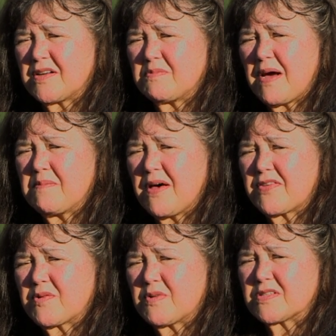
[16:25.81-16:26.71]
And my
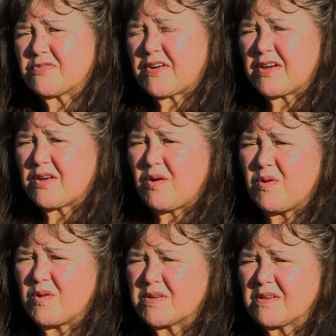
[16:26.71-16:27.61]
mother was very
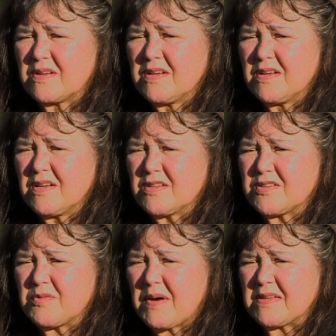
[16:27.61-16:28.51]
cold
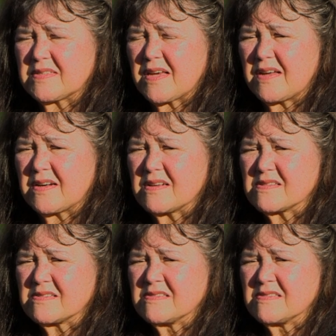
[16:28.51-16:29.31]
to my son.